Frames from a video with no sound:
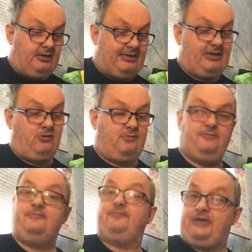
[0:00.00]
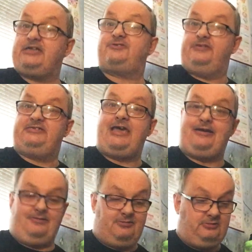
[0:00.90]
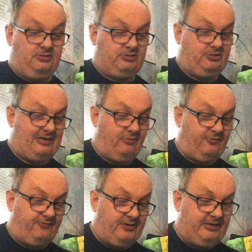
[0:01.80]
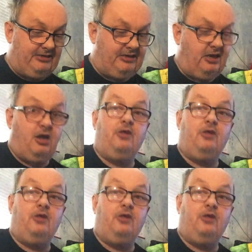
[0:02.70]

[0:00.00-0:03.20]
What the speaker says: Now, that's the 10. So now the three...